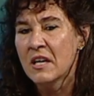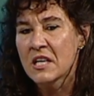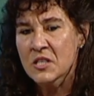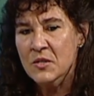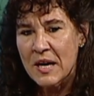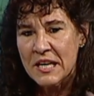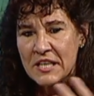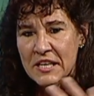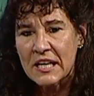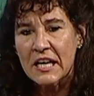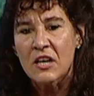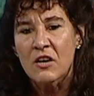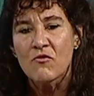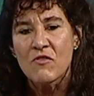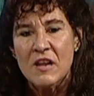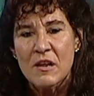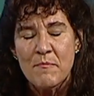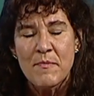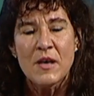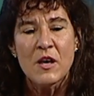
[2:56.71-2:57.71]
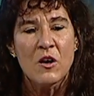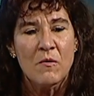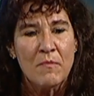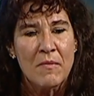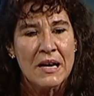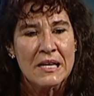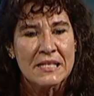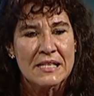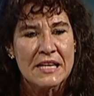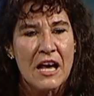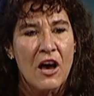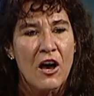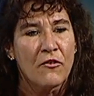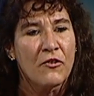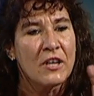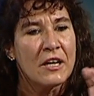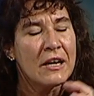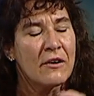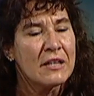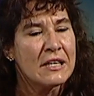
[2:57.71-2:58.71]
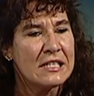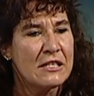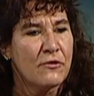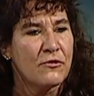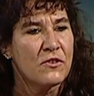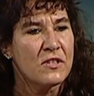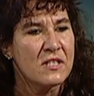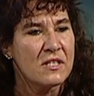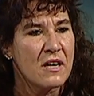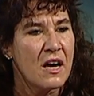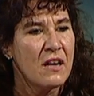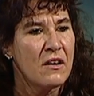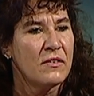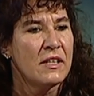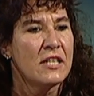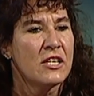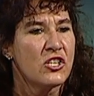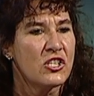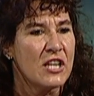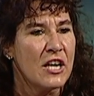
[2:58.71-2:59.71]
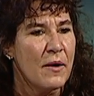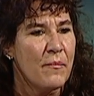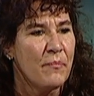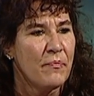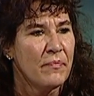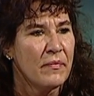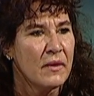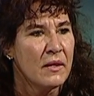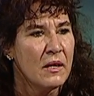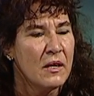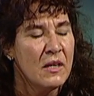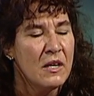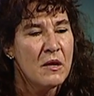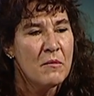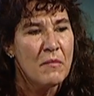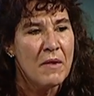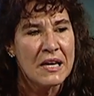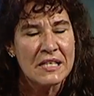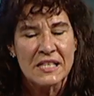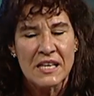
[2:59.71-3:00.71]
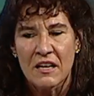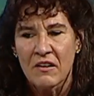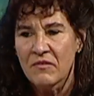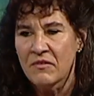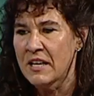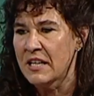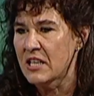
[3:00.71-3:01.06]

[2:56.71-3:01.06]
So I had to kind of rebuild myself and I had a different style of leadership. My style of